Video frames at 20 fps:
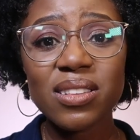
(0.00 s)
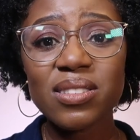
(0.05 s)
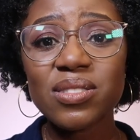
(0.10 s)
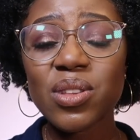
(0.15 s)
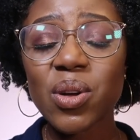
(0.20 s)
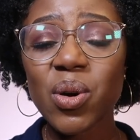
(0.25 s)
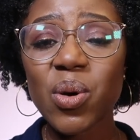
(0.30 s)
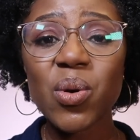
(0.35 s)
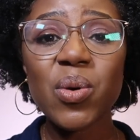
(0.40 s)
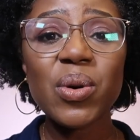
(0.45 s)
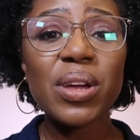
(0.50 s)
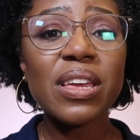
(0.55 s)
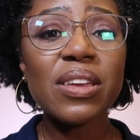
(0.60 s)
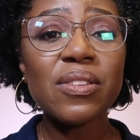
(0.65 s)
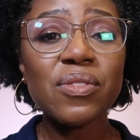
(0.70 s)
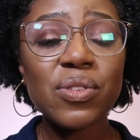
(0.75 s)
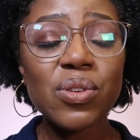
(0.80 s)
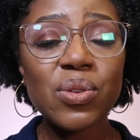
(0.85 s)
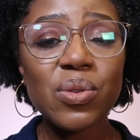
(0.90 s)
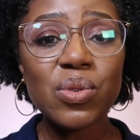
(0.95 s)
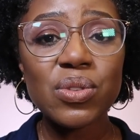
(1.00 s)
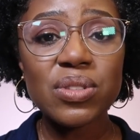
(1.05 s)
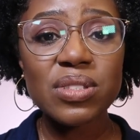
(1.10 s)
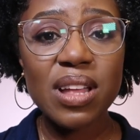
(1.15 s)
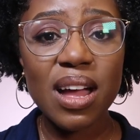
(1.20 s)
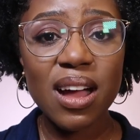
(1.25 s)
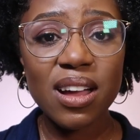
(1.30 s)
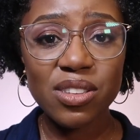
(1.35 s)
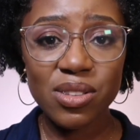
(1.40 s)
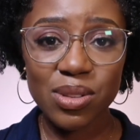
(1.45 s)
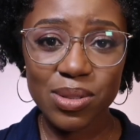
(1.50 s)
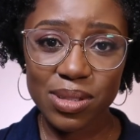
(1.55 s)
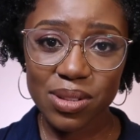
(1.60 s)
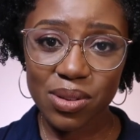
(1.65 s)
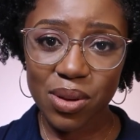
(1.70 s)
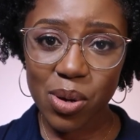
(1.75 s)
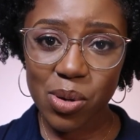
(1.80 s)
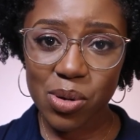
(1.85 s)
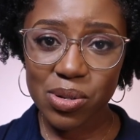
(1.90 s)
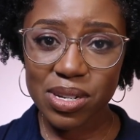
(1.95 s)
So if you start
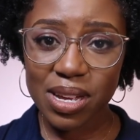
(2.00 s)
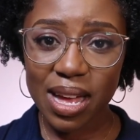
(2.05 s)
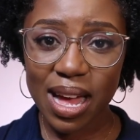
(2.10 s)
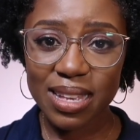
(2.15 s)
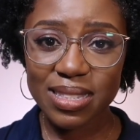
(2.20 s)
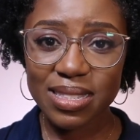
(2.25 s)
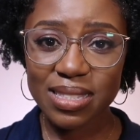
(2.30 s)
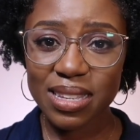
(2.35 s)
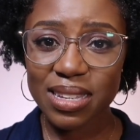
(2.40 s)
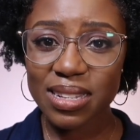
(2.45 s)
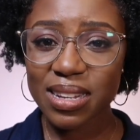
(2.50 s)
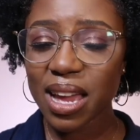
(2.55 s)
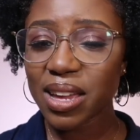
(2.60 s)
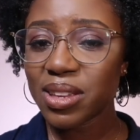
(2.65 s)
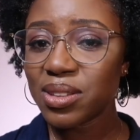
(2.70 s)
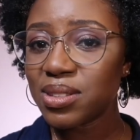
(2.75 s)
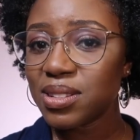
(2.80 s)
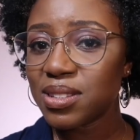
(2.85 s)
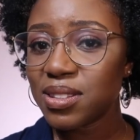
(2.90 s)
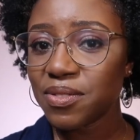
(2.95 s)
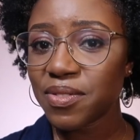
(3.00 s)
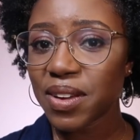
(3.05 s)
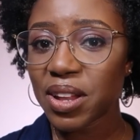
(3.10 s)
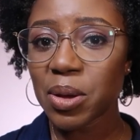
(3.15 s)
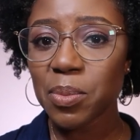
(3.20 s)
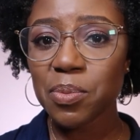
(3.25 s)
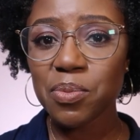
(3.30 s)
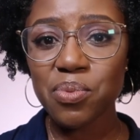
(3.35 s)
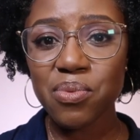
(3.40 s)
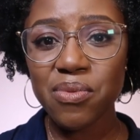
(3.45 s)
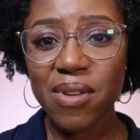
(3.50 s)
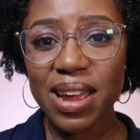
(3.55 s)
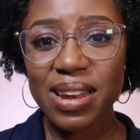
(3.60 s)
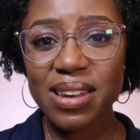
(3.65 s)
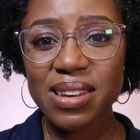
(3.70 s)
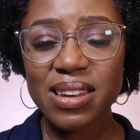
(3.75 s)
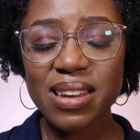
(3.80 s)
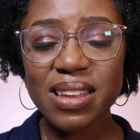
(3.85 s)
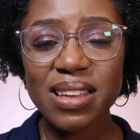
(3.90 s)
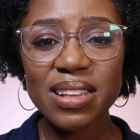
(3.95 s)
using kojic acid and you develop
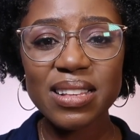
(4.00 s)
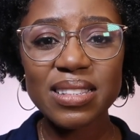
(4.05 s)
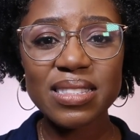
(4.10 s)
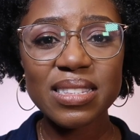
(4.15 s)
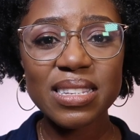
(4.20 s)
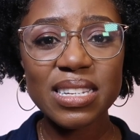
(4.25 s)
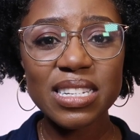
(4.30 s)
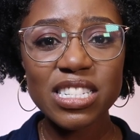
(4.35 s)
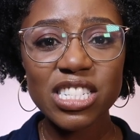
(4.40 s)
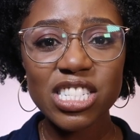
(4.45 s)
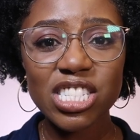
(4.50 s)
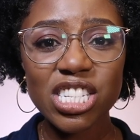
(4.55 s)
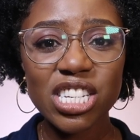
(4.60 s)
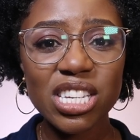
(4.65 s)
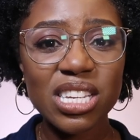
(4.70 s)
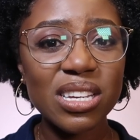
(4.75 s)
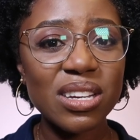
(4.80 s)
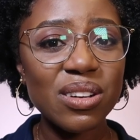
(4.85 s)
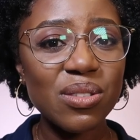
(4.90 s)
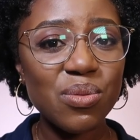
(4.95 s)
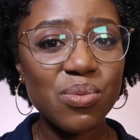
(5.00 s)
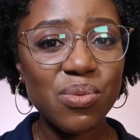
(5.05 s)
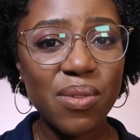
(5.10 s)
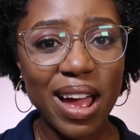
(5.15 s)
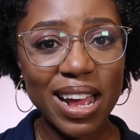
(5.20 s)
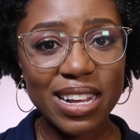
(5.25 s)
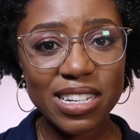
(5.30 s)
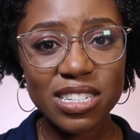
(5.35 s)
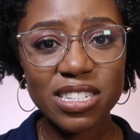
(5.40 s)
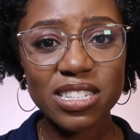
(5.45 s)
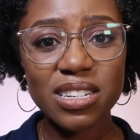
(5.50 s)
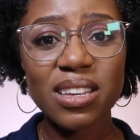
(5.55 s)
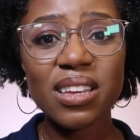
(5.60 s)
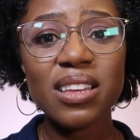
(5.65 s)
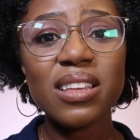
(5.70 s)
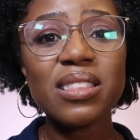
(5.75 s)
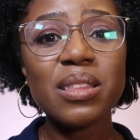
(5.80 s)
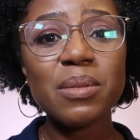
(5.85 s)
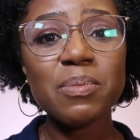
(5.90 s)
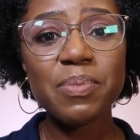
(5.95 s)
redness, itching, rash,
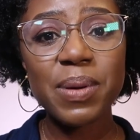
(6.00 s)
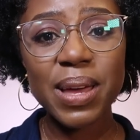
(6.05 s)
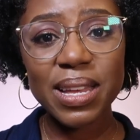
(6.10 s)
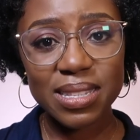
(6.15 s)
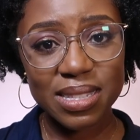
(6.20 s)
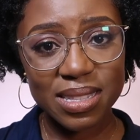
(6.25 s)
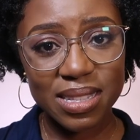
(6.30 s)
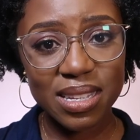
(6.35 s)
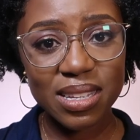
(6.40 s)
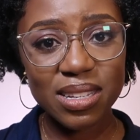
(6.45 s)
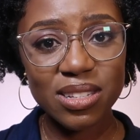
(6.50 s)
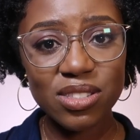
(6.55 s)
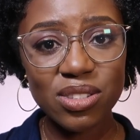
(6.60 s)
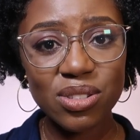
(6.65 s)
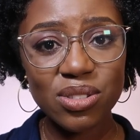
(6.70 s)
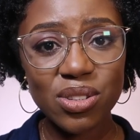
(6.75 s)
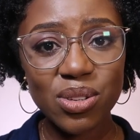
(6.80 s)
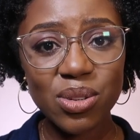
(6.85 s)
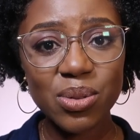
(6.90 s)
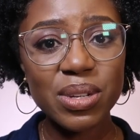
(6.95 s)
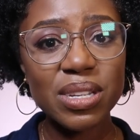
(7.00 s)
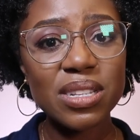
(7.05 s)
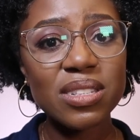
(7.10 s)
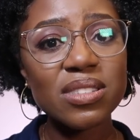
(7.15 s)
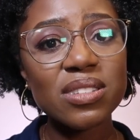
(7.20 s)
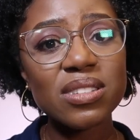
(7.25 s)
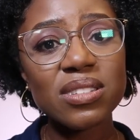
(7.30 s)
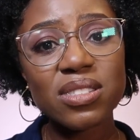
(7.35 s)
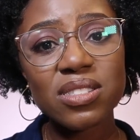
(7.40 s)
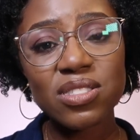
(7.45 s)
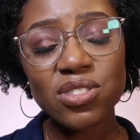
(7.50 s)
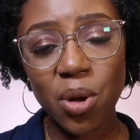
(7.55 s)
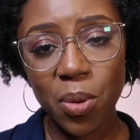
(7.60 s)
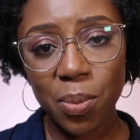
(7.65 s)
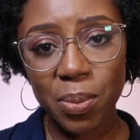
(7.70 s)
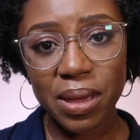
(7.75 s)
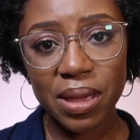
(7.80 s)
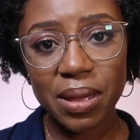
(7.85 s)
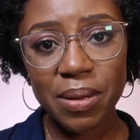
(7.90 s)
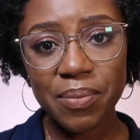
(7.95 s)
the best thing to do is to
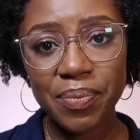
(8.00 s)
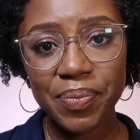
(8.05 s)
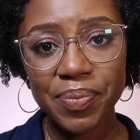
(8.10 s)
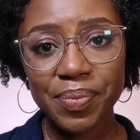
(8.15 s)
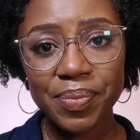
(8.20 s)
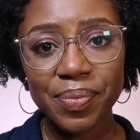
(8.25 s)
stop it.